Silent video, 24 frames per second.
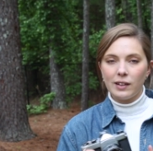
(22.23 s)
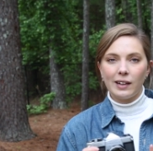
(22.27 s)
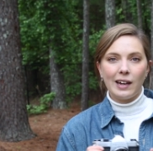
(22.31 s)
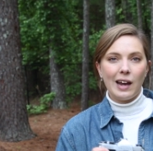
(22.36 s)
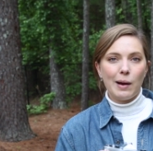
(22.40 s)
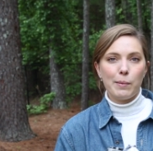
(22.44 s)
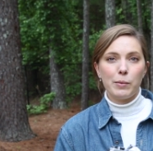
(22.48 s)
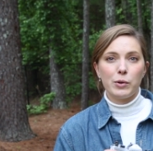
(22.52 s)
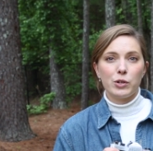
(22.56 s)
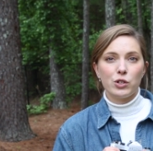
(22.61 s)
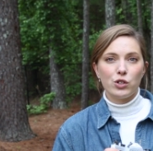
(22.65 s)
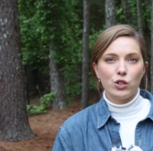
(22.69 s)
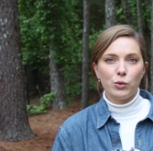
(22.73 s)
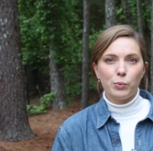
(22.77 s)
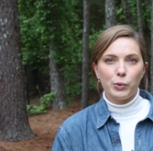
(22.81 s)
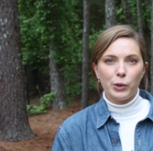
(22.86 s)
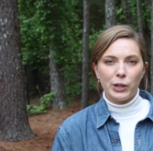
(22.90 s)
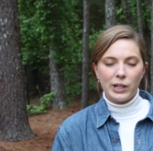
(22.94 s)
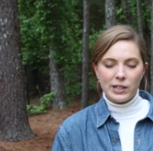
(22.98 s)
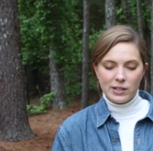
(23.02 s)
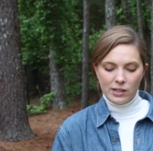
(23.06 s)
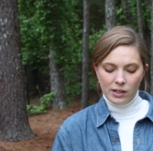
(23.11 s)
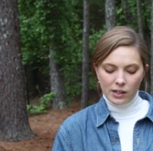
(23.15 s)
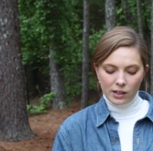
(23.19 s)
the camera is super
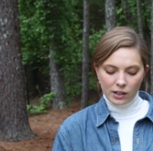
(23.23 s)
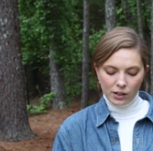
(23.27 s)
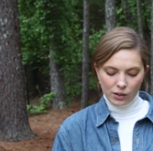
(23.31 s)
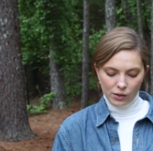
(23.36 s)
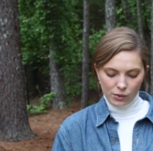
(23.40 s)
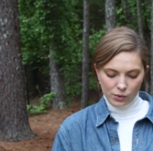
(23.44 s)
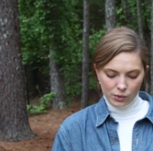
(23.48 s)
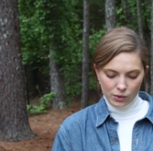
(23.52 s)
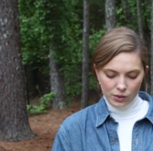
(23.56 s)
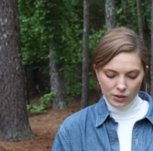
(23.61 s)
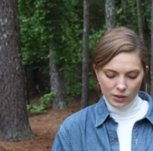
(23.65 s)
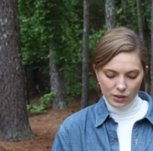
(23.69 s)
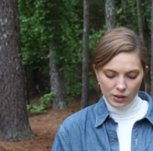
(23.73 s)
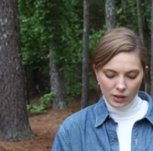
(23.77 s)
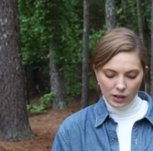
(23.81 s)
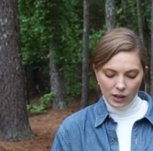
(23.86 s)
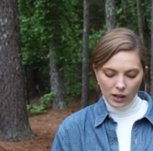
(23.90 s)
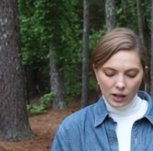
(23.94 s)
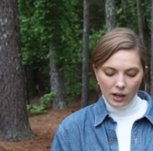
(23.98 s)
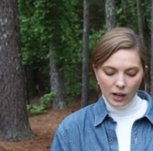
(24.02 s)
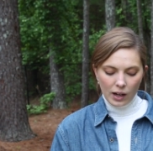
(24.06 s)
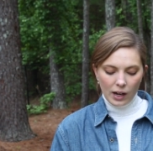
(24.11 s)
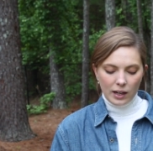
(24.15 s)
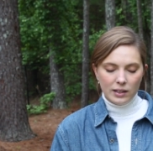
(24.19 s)
easy to use.
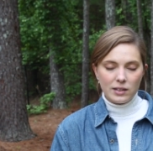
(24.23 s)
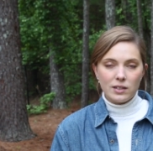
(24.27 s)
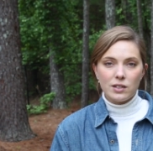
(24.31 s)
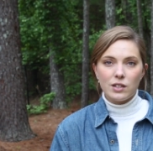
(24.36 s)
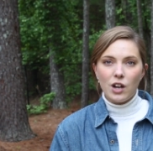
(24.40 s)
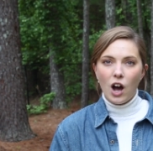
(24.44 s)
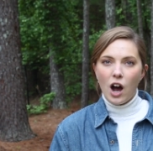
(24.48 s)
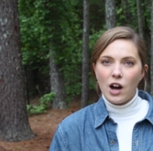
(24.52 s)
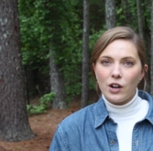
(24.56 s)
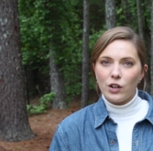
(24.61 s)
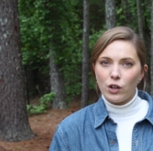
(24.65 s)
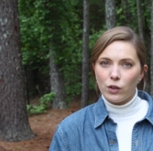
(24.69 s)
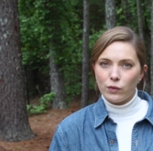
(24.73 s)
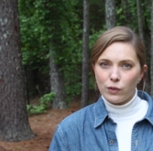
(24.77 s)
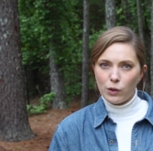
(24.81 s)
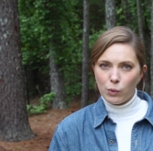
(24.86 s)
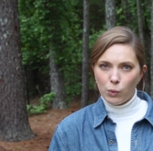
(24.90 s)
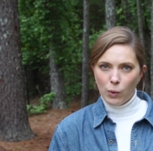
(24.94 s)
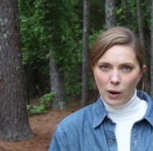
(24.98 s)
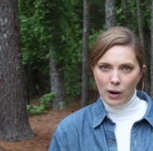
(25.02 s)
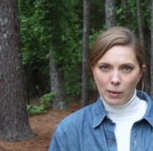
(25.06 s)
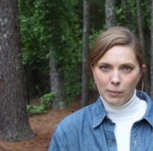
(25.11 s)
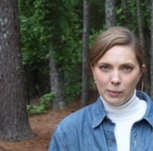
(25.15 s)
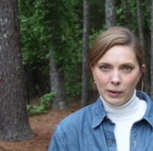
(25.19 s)
It's not
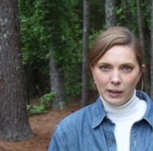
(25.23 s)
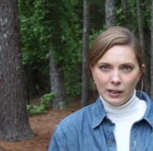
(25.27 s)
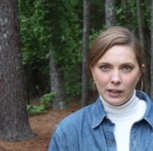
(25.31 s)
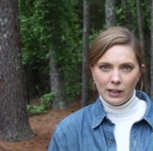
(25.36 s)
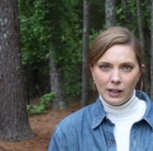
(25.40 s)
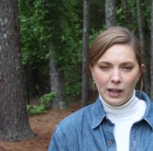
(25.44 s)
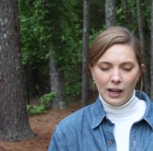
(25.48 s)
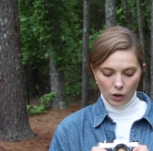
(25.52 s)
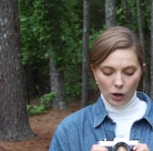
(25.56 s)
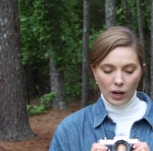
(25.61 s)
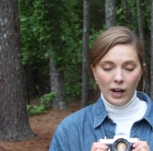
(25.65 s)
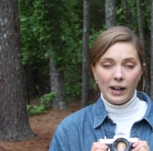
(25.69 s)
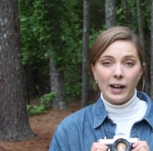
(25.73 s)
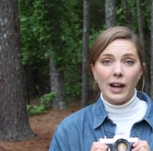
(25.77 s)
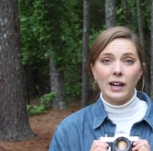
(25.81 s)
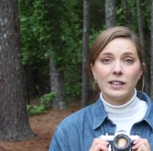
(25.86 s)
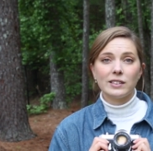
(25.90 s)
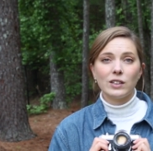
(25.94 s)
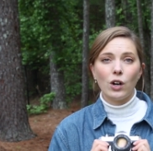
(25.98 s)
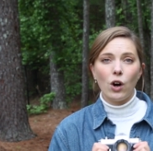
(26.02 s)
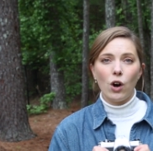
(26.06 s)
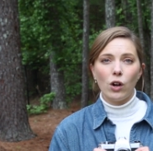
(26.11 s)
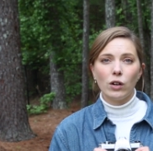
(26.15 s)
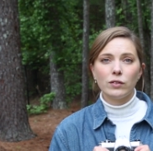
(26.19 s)
overwhelming. It
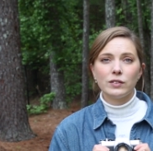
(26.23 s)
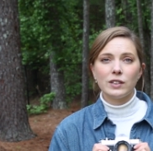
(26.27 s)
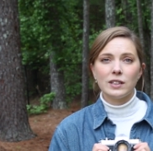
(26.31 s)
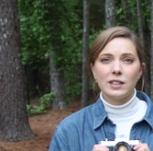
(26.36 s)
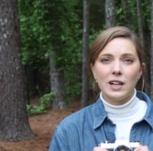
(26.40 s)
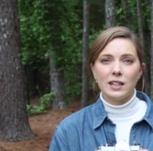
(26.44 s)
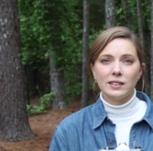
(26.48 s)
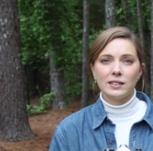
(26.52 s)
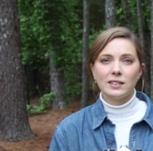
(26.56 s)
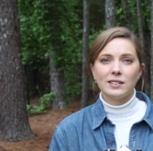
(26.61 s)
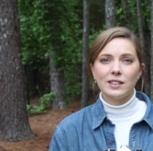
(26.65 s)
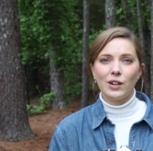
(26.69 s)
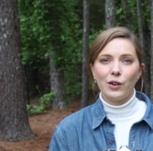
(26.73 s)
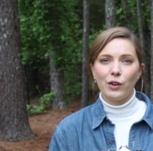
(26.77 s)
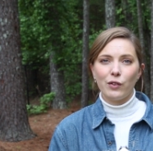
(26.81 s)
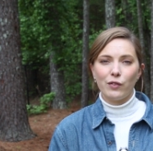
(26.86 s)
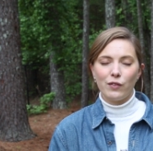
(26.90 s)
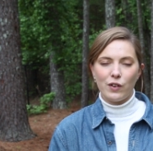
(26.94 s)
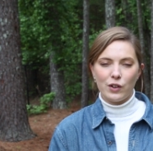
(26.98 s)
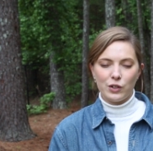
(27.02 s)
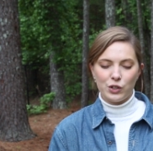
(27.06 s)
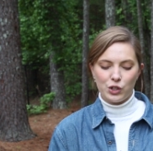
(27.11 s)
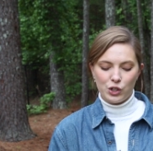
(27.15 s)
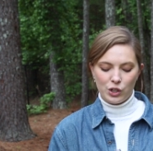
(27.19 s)
has all of the necessary
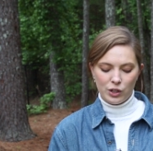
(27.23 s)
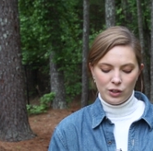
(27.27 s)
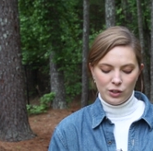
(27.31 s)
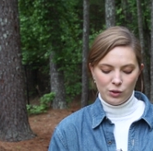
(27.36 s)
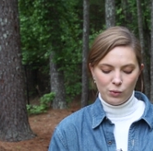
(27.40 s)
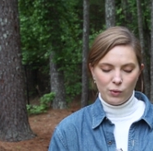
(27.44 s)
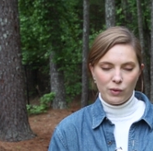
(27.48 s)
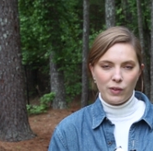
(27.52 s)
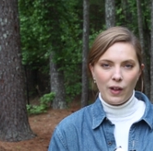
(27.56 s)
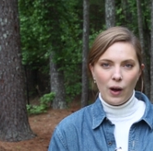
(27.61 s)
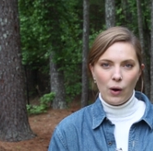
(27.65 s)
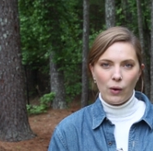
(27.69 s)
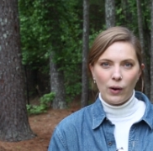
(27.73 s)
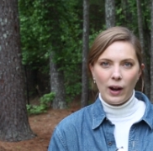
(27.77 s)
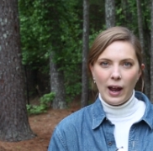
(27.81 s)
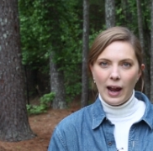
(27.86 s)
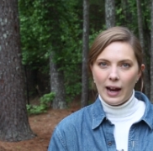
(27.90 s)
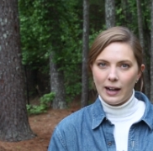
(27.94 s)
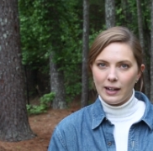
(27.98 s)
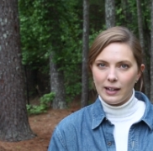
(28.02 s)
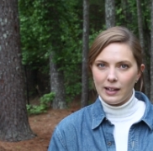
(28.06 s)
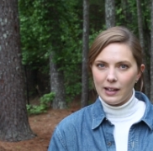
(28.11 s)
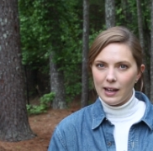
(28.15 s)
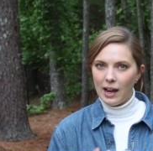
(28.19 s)
functions without
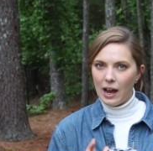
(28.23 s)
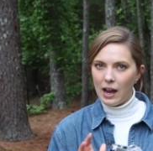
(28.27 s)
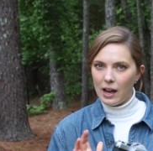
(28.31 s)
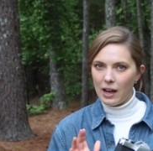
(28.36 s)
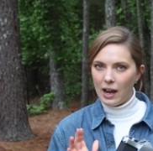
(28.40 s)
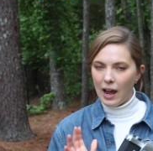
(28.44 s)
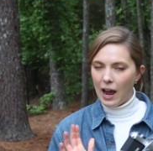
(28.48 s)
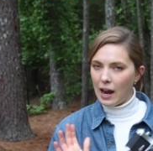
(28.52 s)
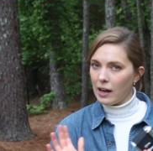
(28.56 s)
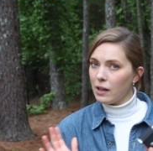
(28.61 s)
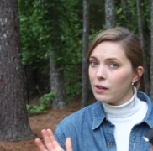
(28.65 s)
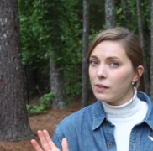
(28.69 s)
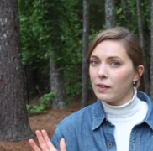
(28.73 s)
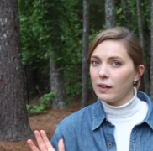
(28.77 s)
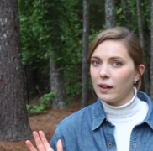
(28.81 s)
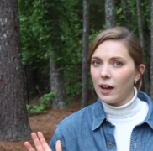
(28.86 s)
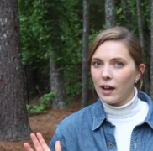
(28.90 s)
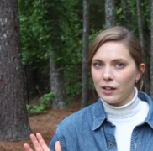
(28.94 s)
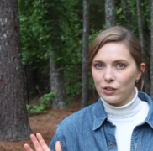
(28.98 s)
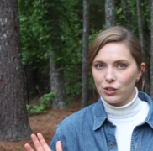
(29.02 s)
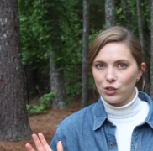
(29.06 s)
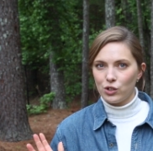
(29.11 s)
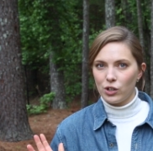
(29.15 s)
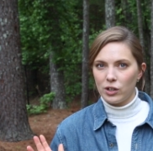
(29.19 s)
any anything
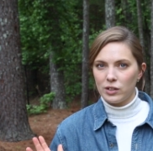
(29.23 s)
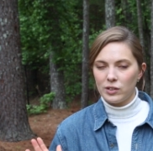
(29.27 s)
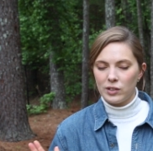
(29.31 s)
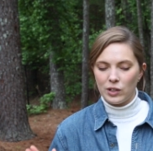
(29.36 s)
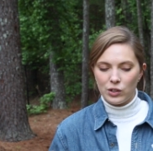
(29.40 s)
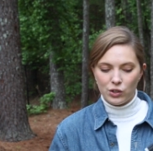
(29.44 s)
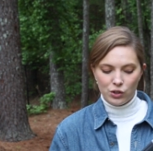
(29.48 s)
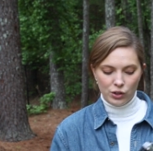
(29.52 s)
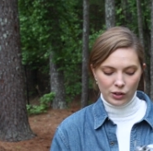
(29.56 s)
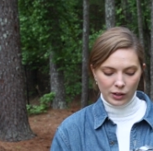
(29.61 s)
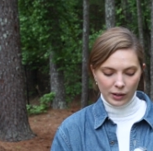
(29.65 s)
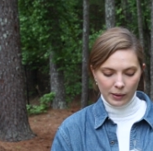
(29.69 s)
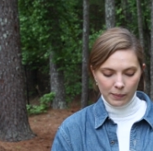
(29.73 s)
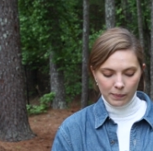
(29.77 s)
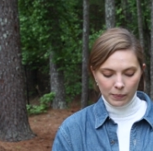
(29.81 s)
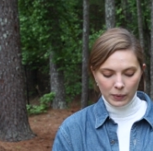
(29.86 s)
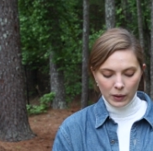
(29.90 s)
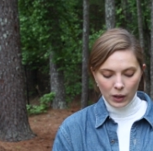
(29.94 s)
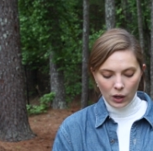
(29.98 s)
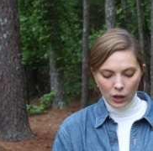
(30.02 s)
extra essentially.